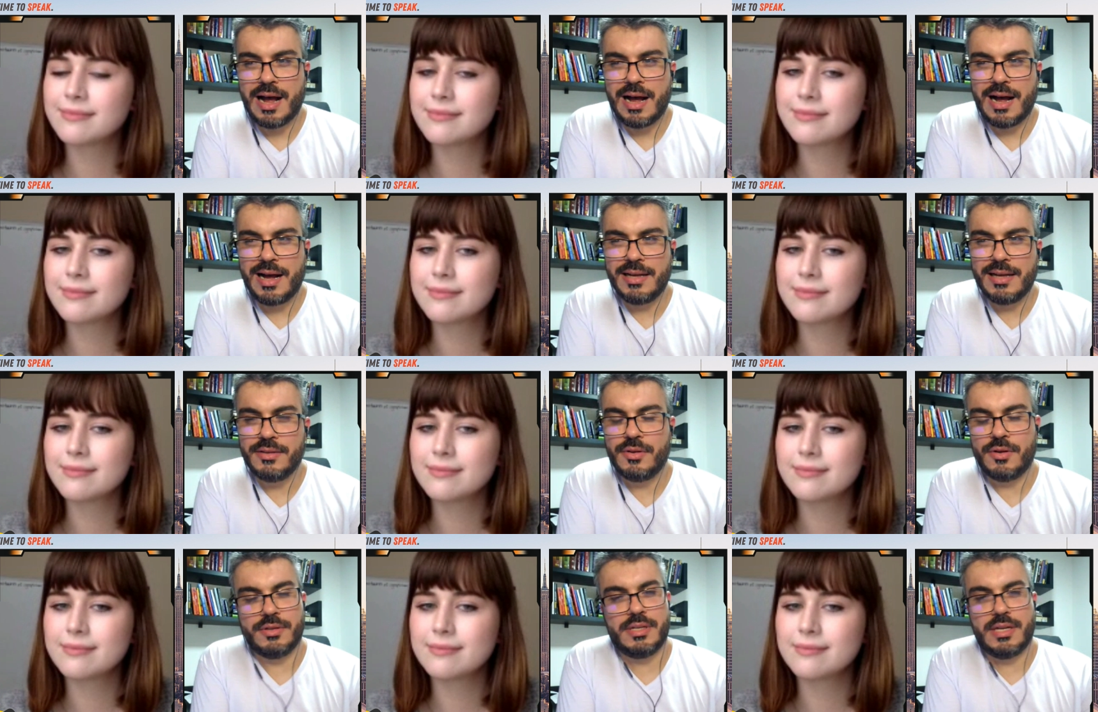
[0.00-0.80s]
Speaker 1: I
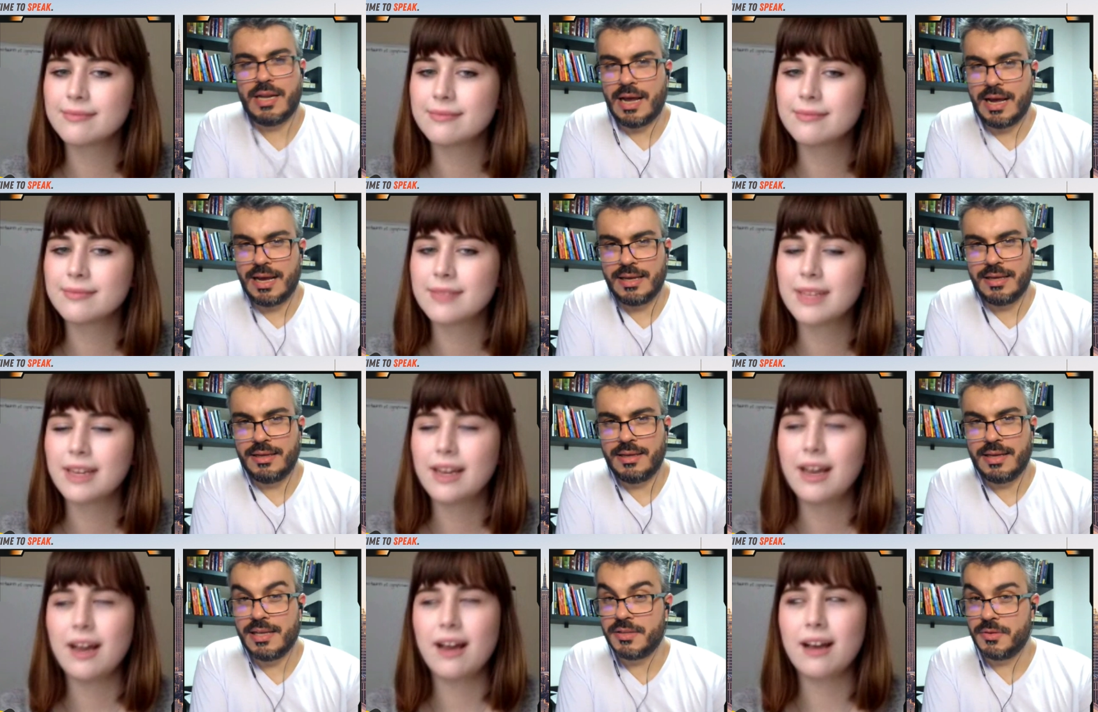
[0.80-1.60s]
don't
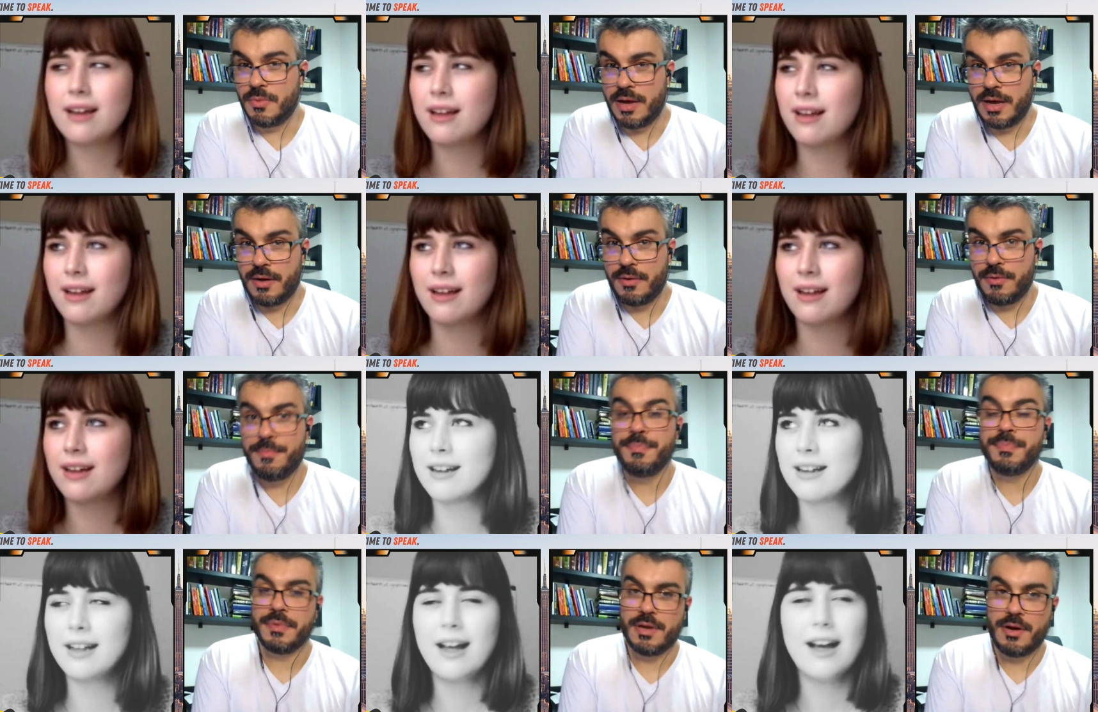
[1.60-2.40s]
like as
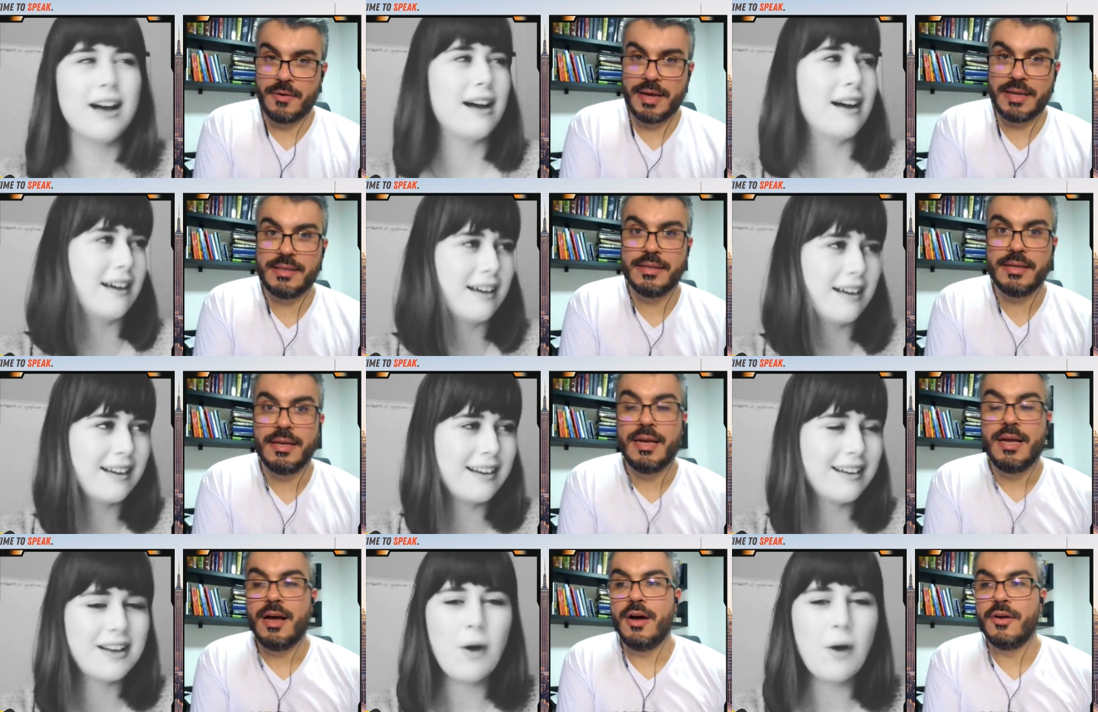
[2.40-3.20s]
well. All right.
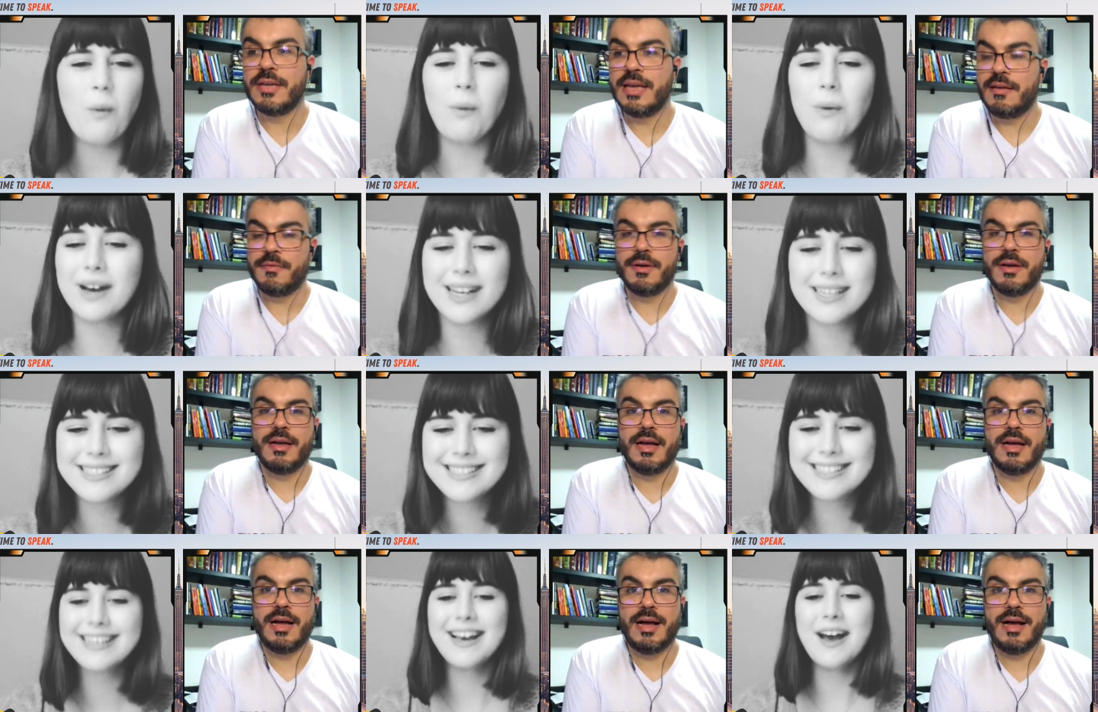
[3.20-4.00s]
Okay.
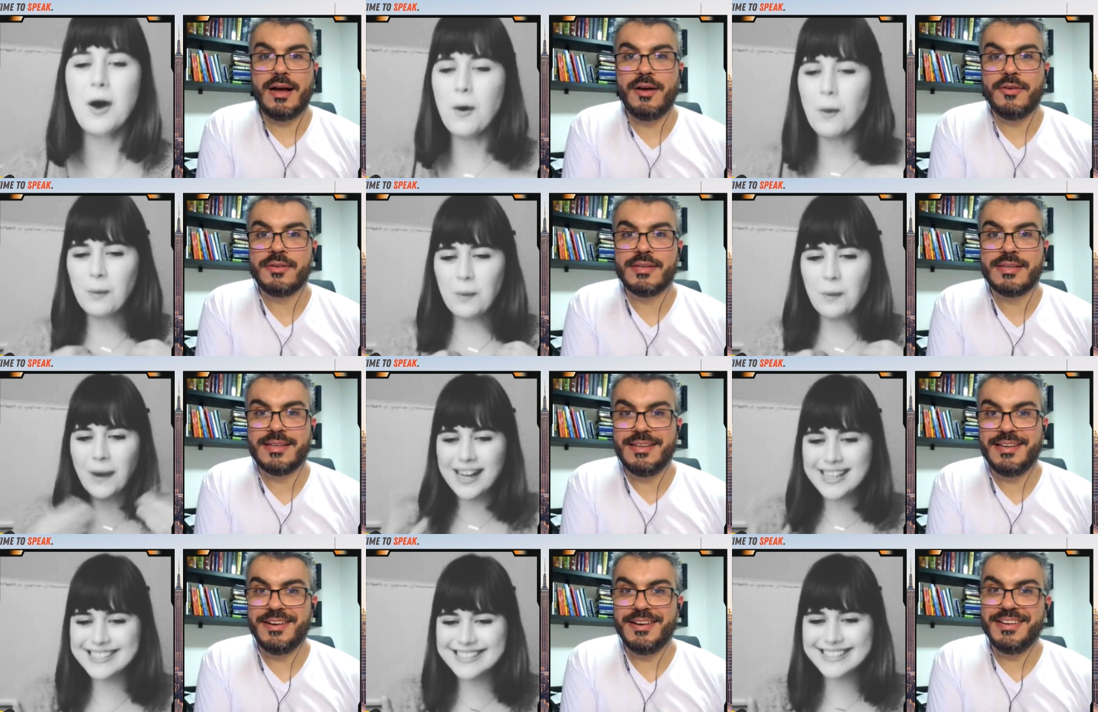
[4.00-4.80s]
I'll,
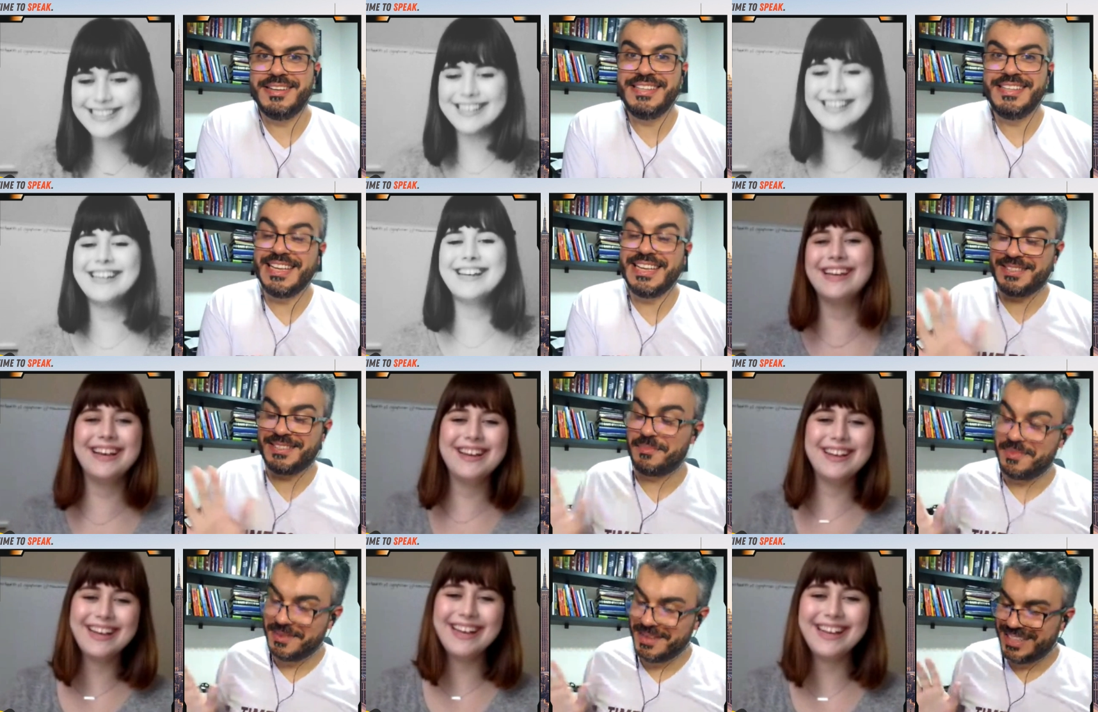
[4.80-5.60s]

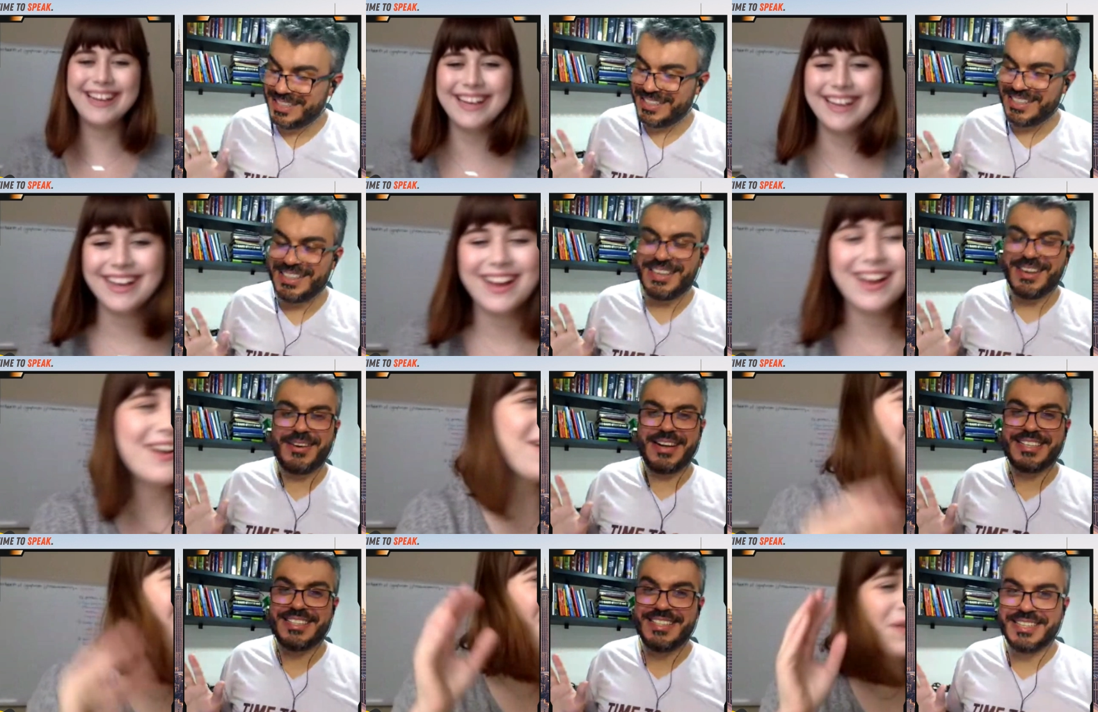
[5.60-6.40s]
yes, but all
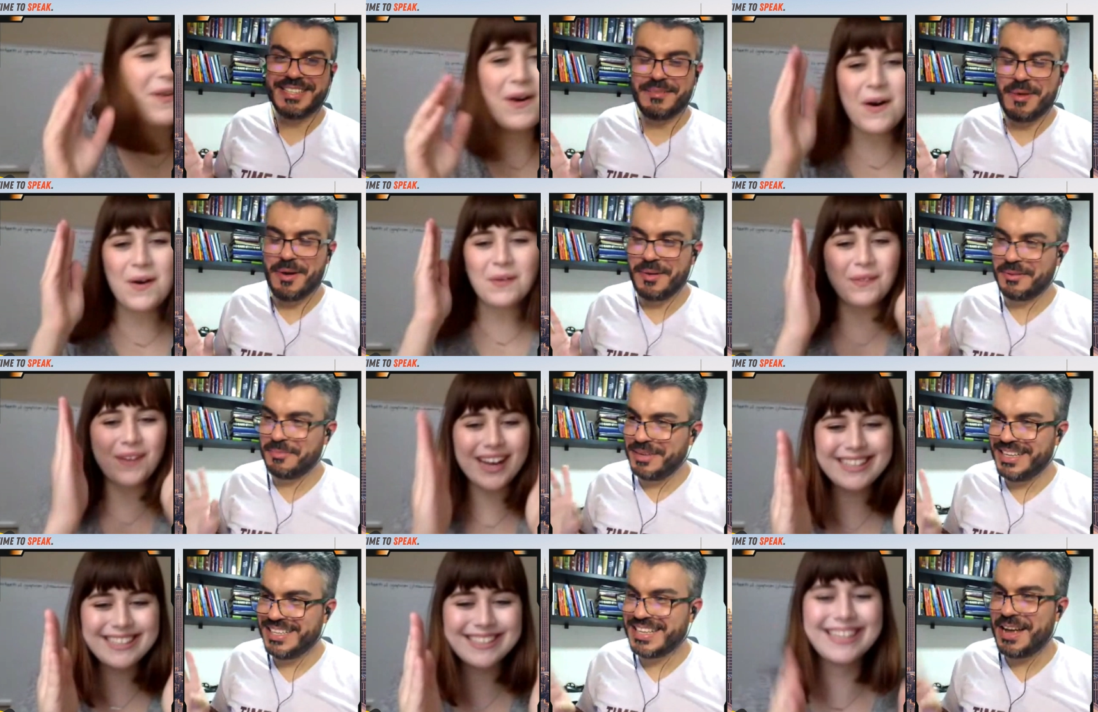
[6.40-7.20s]
right. Just a
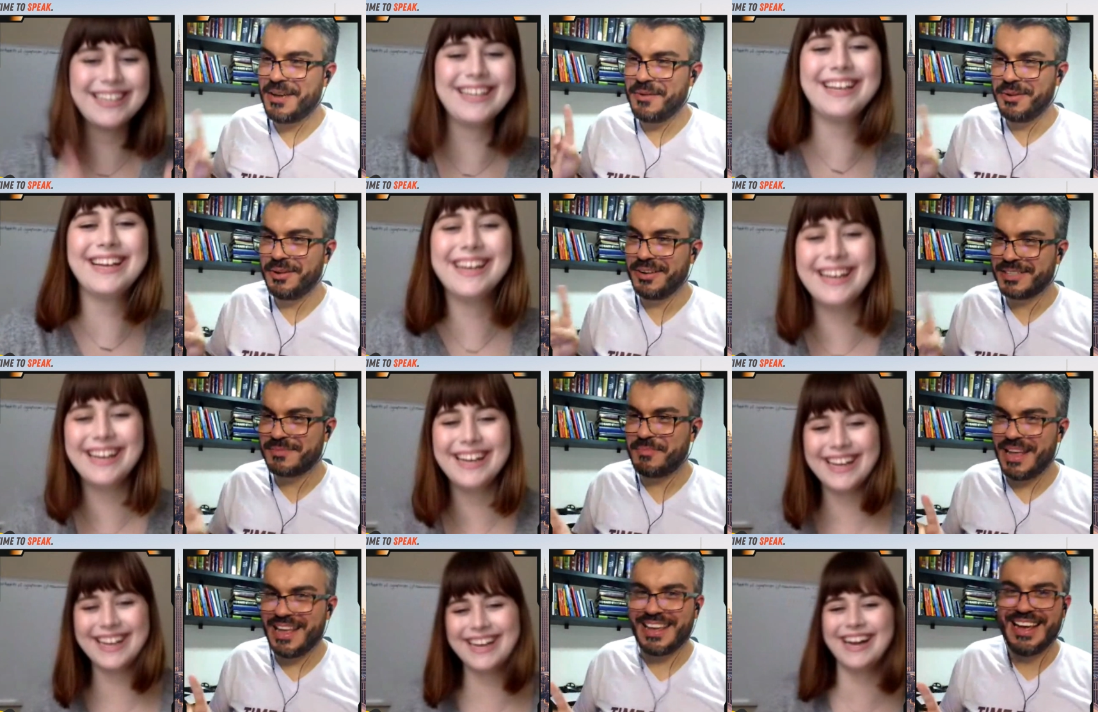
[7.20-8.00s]
moment, please. I will
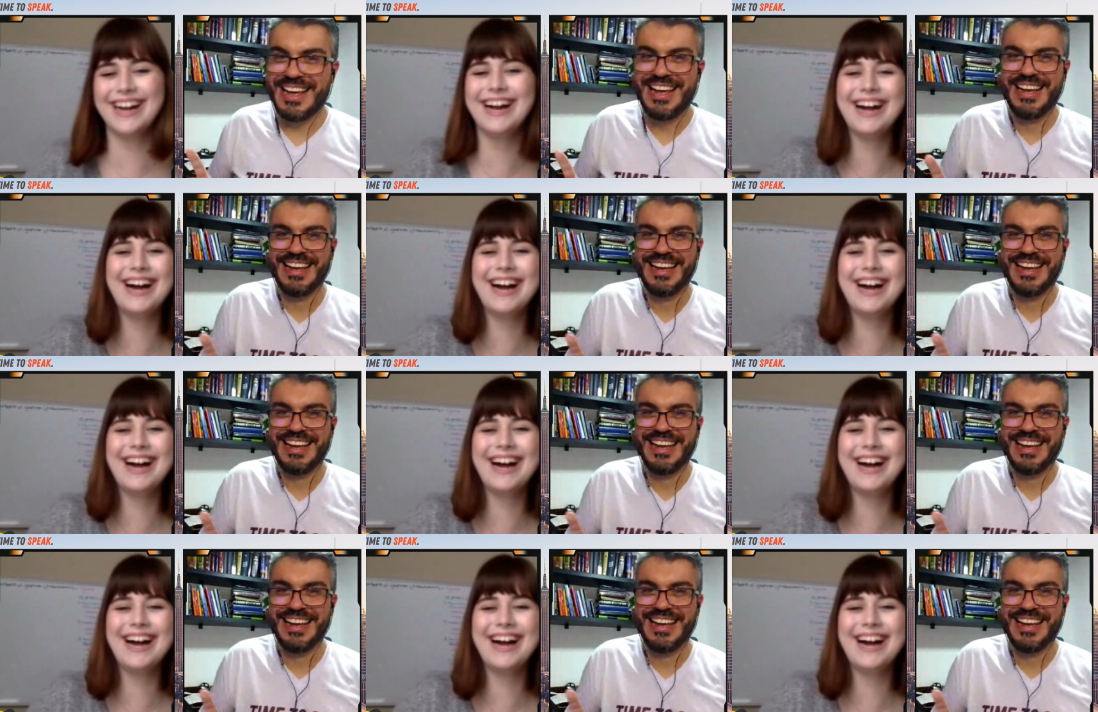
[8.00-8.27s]
explain.